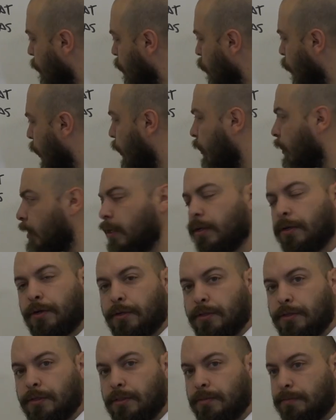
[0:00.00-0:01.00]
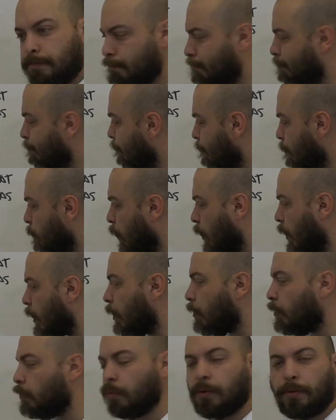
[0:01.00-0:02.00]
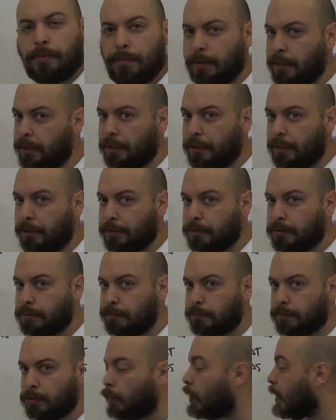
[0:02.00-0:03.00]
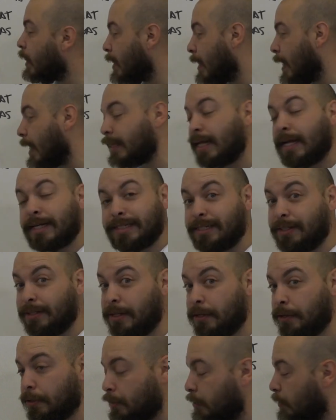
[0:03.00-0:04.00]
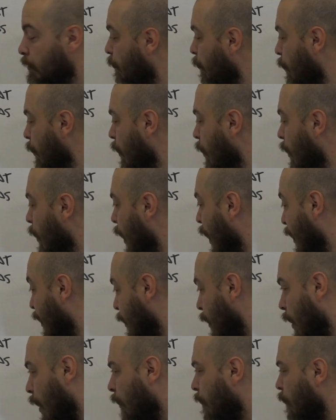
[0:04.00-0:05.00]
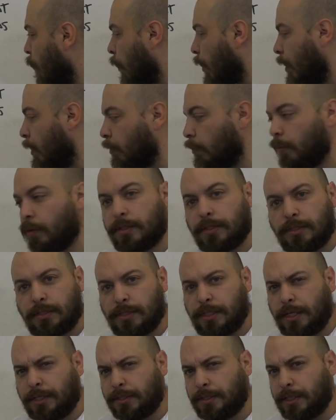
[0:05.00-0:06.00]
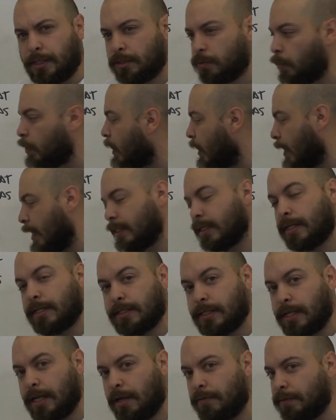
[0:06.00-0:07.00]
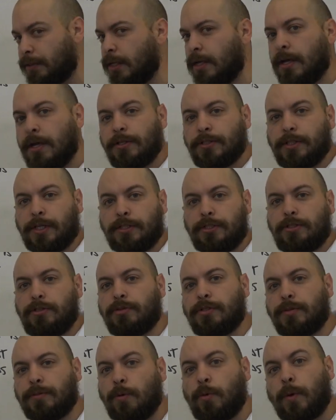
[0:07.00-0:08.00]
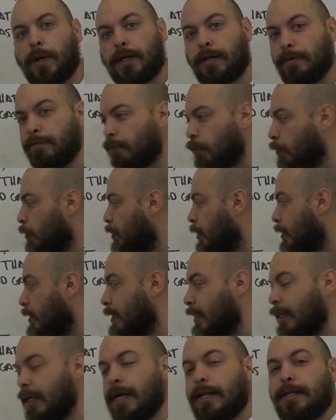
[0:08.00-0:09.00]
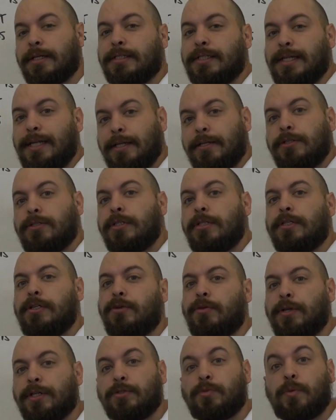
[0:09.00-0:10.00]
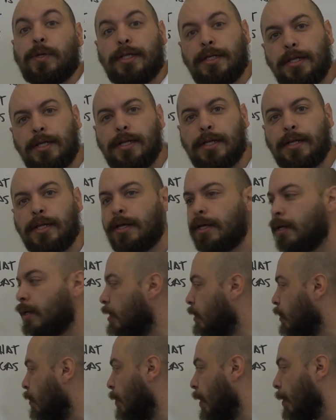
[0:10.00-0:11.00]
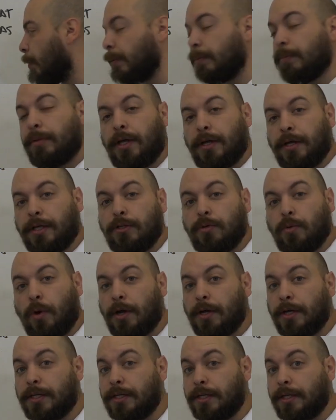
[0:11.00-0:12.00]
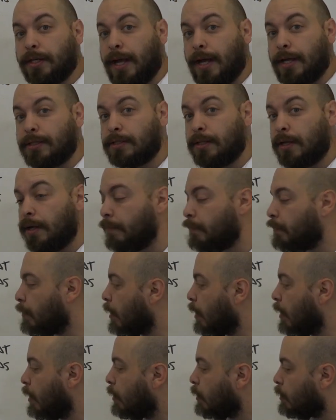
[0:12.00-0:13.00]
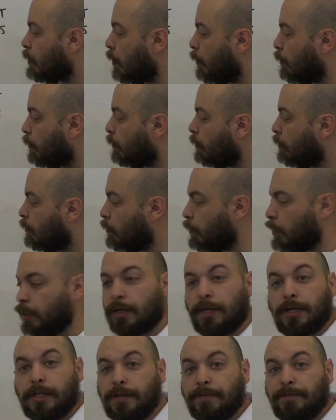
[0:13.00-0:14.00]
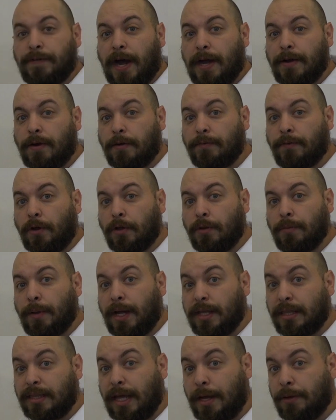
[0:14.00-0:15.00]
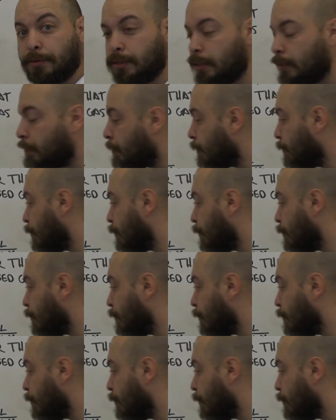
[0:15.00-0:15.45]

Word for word: Wait, liters? Well, here we're in milliliters. So we need to get that to liters. And Kelvin, well, here we're in Celsius. So we need to get that to Kelvin. So let's do some quick conversions to get us into the units we need to be able to plug into our ideal gas law. So we're going to divide our volume by 1,000.